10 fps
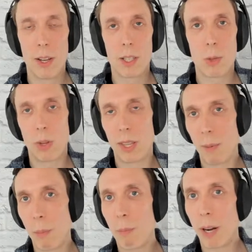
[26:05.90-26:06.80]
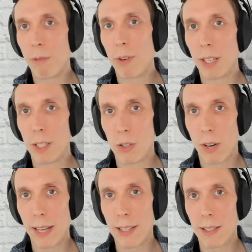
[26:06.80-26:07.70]
So when you think about buffering
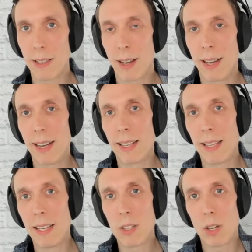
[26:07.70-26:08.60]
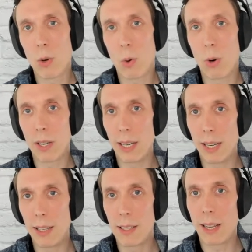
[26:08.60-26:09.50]
stress, these are core
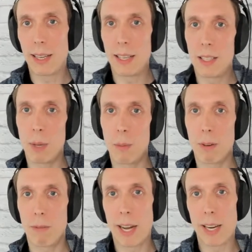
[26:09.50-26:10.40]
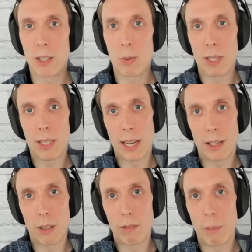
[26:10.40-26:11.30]
needs that need to be provided to a
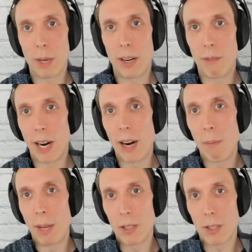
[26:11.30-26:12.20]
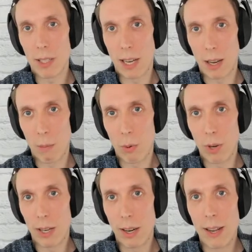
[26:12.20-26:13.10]
seller from an environmental
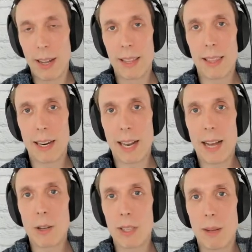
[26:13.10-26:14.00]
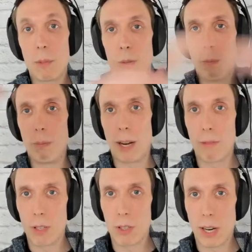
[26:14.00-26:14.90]
standpoint that allows them to
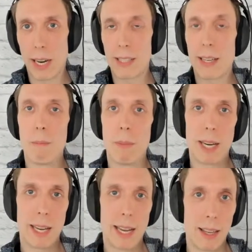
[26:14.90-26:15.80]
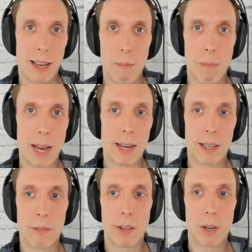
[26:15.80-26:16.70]
buffer stress and mitigate the
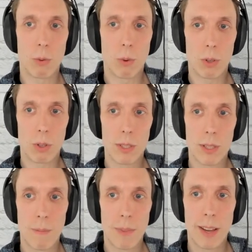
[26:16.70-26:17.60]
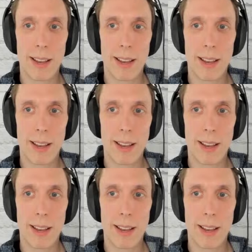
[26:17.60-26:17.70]
impact of their roles.